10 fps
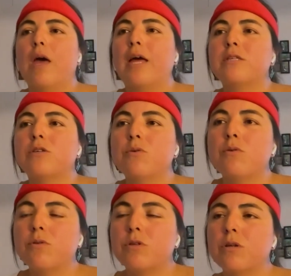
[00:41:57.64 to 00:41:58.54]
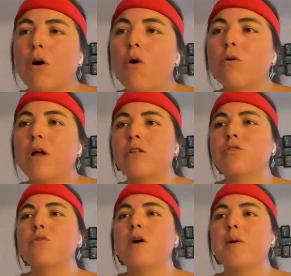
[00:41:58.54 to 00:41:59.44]
and to hold on
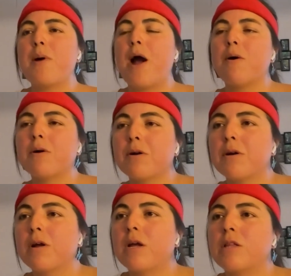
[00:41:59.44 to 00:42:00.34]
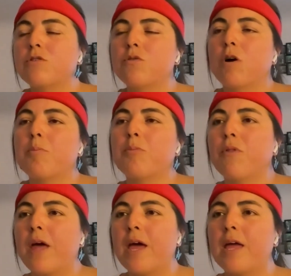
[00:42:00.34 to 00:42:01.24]
to our power and to our
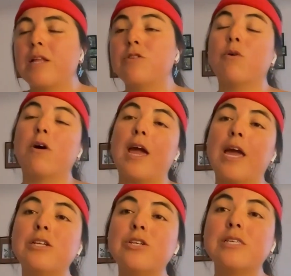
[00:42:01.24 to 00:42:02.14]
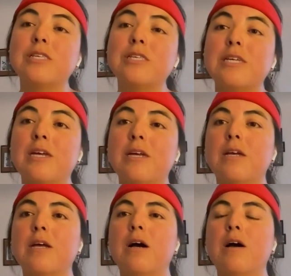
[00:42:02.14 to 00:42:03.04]
poder and to our agency,
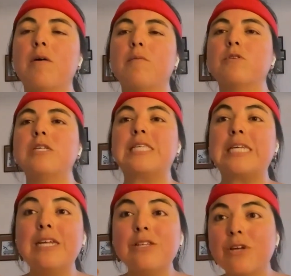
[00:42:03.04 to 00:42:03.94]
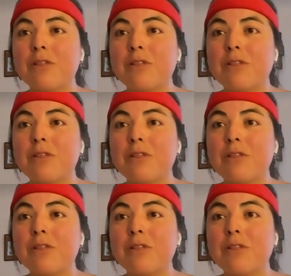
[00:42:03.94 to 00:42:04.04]
to see each